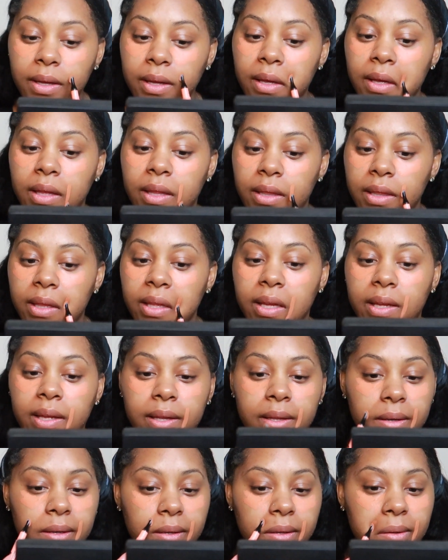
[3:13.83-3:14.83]
and
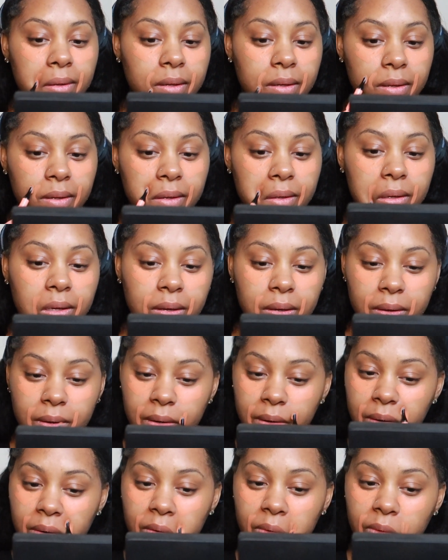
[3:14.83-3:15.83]
then
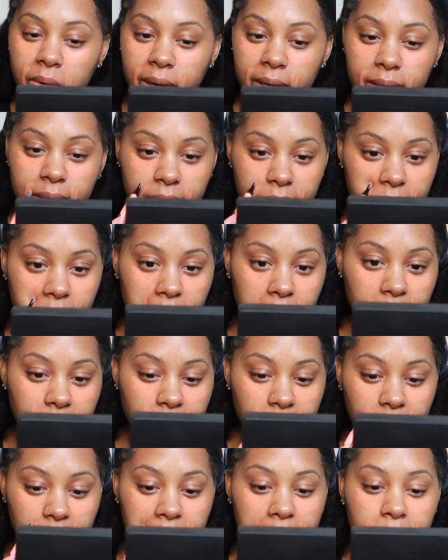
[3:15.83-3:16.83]
right in
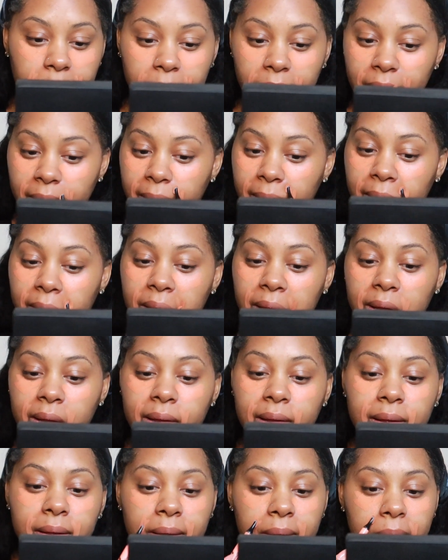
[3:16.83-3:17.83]
there in my
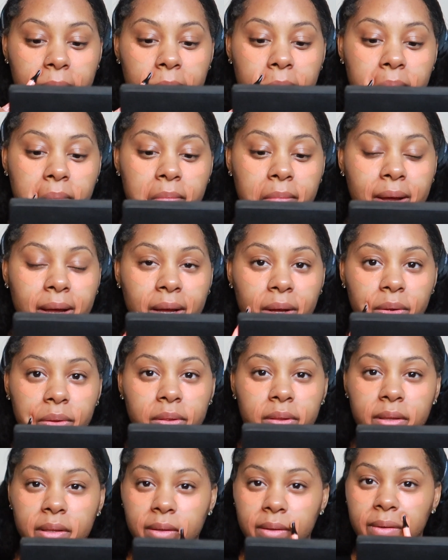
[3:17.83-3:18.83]
mouth
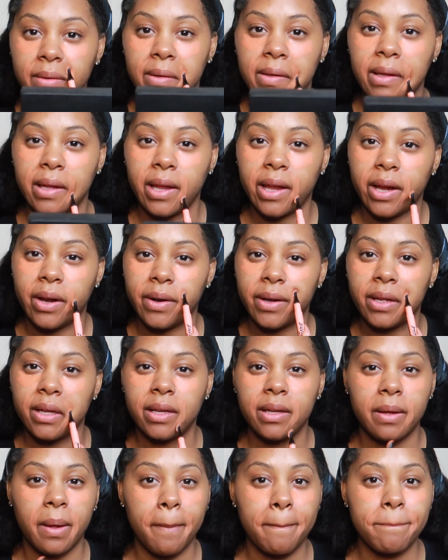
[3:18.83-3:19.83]

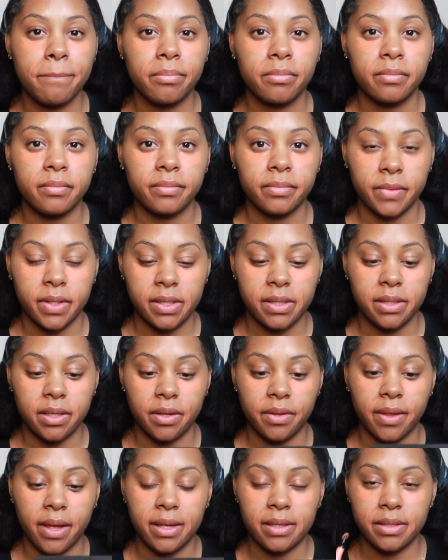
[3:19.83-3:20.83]
area. So
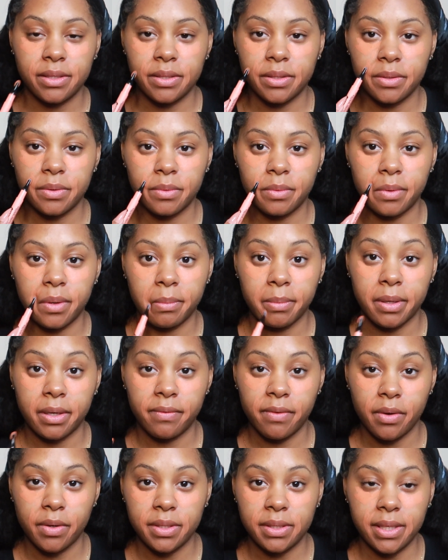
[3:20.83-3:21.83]
that's where I'm going to
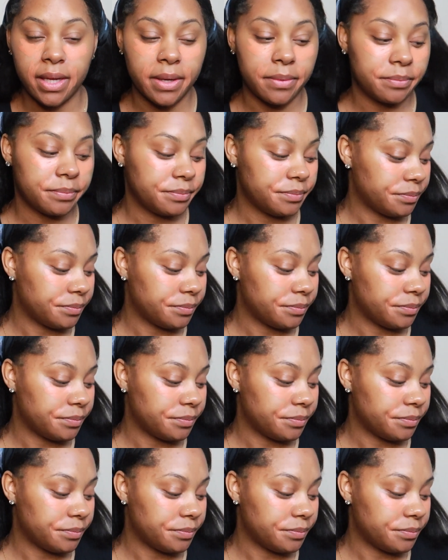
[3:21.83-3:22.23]
focus at,